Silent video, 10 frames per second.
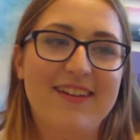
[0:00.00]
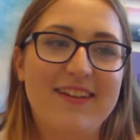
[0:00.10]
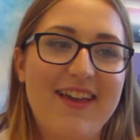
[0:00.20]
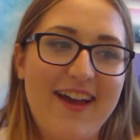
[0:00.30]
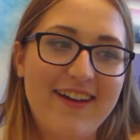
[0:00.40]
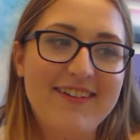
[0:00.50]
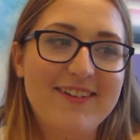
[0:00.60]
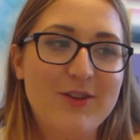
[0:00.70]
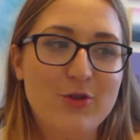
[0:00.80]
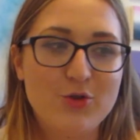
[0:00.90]
Yeah,
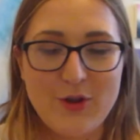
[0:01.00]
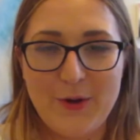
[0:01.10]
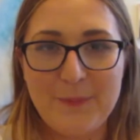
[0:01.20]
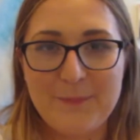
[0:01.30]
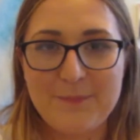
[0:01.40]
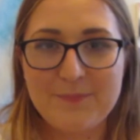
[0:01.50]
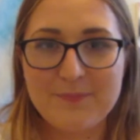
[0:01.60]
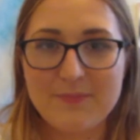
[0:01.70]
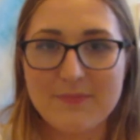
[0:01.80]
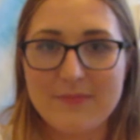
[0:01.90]
so
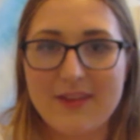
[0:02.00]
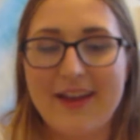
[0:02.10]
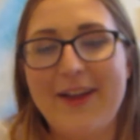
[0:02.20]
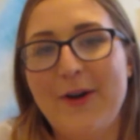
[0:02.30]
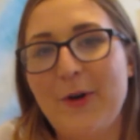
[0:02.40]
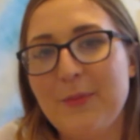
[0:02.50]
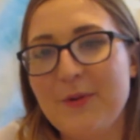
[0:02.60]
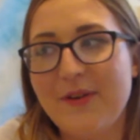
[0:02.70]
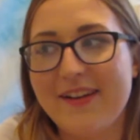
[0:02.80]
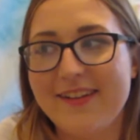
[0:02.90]
I hope
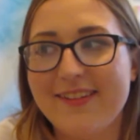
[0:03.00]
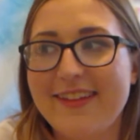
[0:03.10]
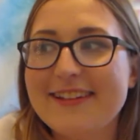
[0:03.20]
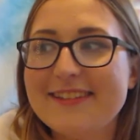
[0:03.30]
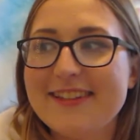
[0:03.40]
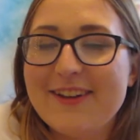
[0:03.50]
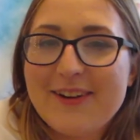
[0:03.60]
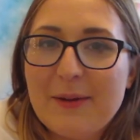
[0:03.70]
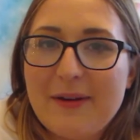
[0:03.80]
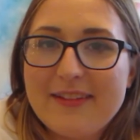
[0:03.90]
you guys liked
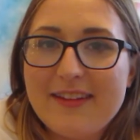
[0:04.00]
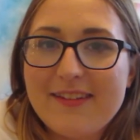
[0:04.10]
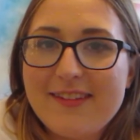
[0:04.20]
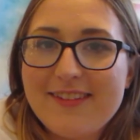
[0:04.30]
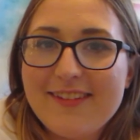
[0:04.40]
hearing about this,